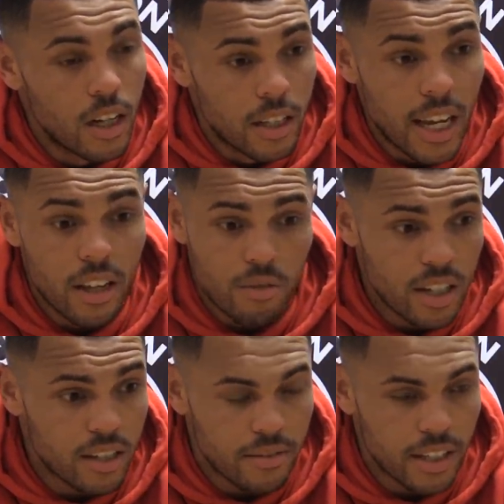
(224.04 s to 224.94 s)
Yeah, there
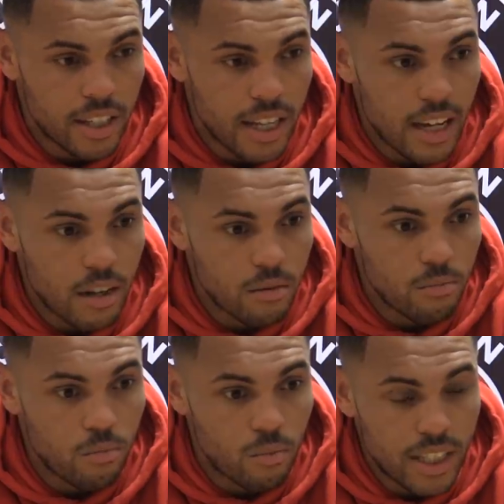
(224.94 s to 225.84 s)
is. I think
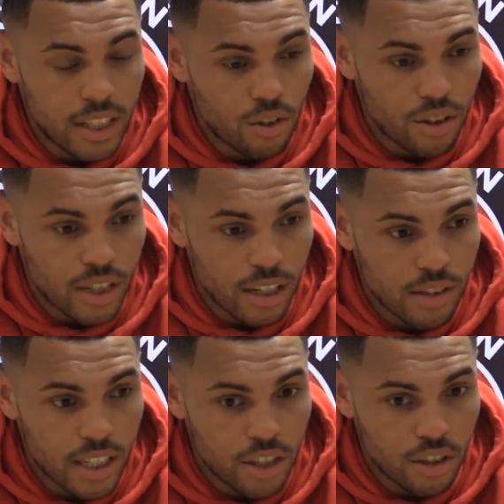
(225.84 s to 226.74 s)
we didn't do ourselves
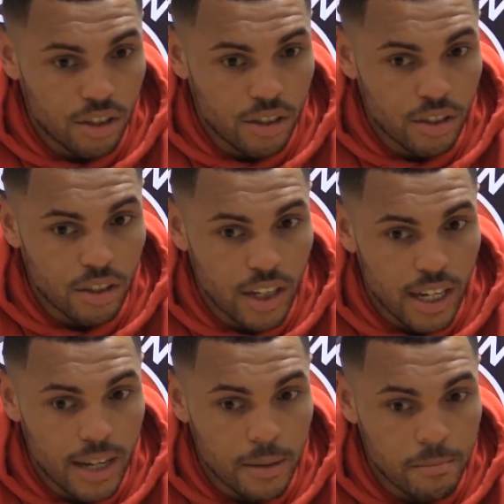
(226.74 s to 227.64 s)
any justice
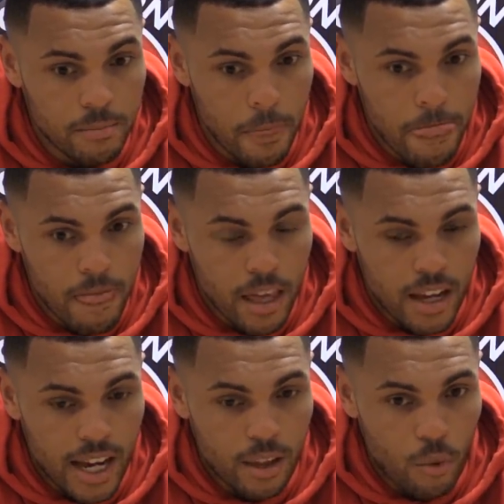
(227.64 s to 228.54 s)
in
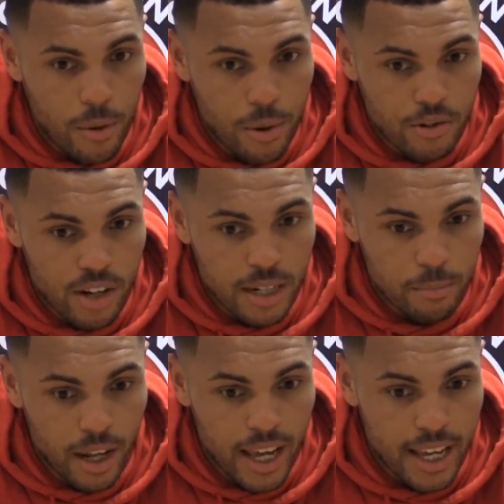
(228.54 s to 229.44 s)
the way we were trying to
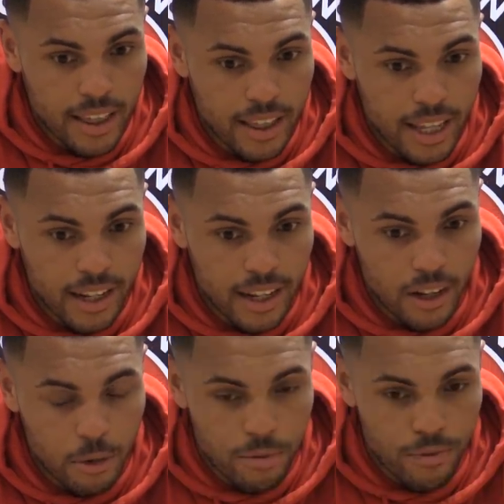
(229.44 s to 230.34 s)
play and
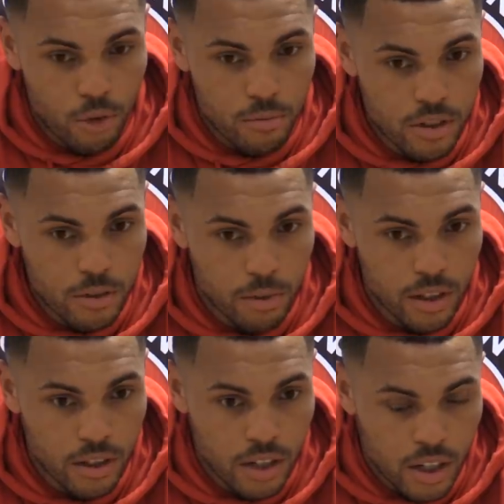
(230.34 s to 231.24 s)
our performances,
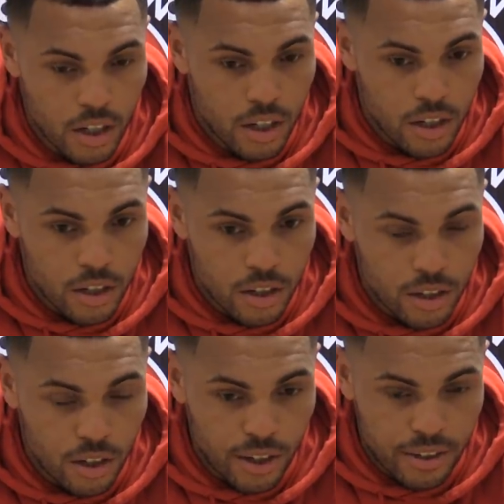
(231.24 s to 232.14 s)
but
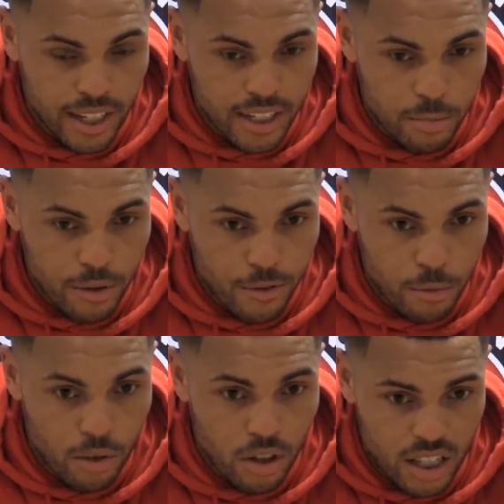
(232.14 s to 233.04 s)
the great thing is about
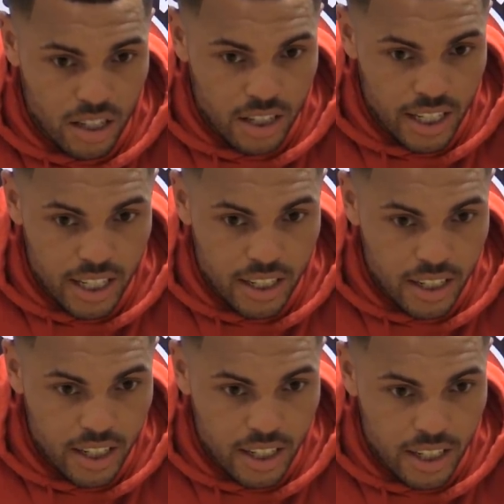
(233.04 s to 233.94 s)
football in this league,
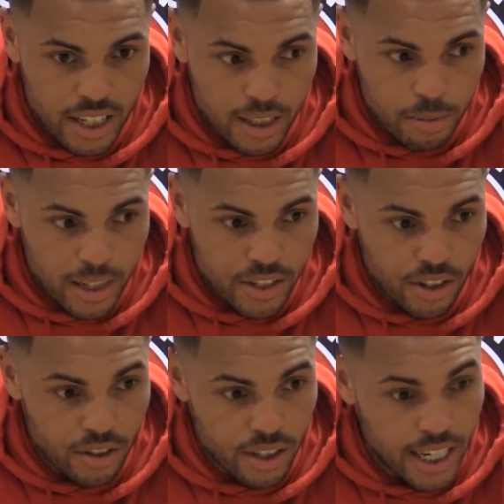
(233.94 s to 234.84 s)
you get to play each
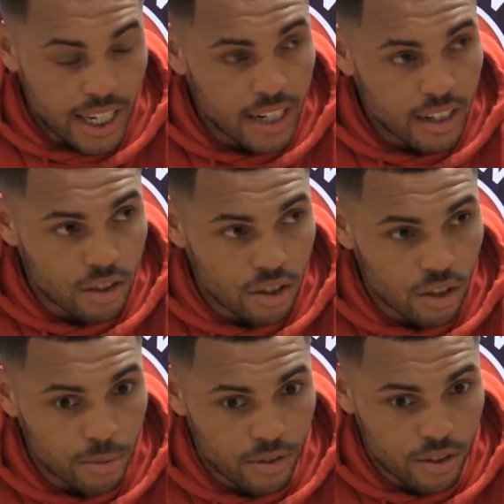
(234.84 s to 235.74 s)
other again, and it's
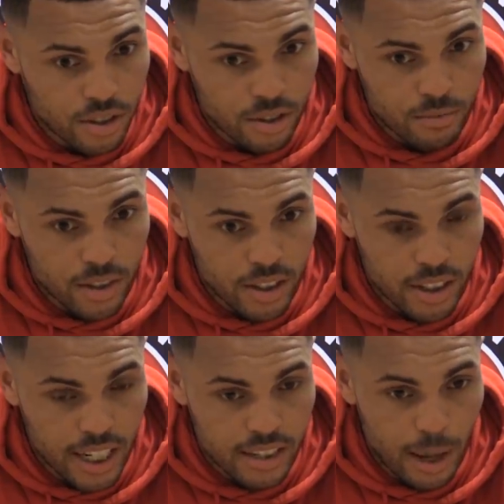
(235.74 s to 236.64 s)
just up to us
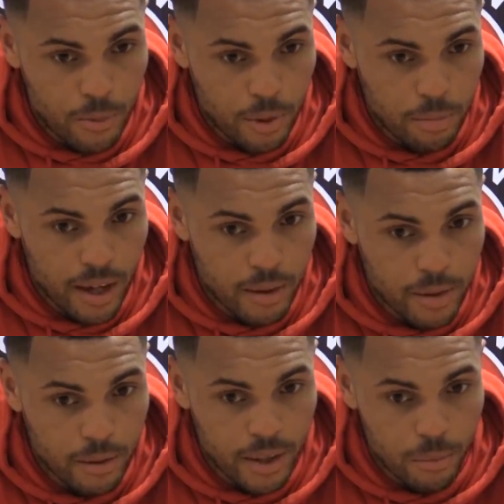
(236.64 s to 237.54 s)
the next time that we play them
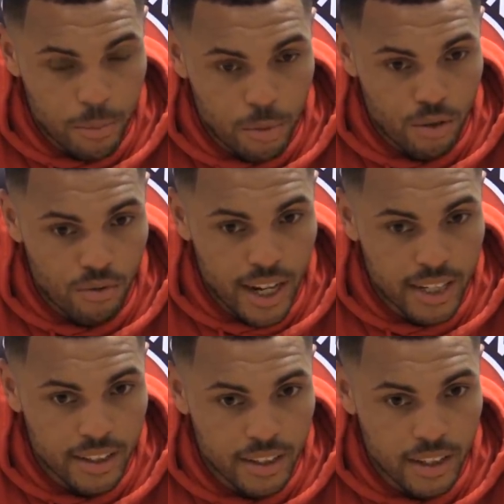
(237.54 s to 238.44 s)
that we put it
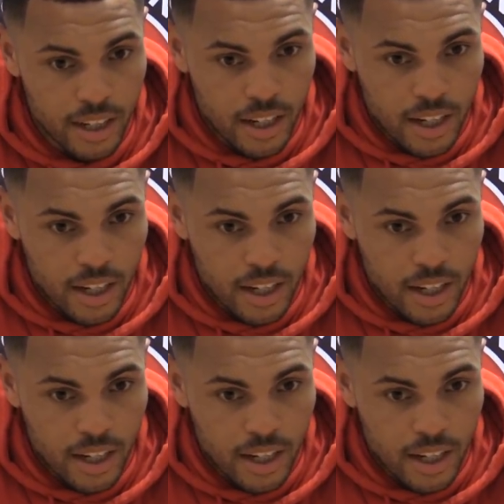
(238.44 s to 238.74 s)
right, and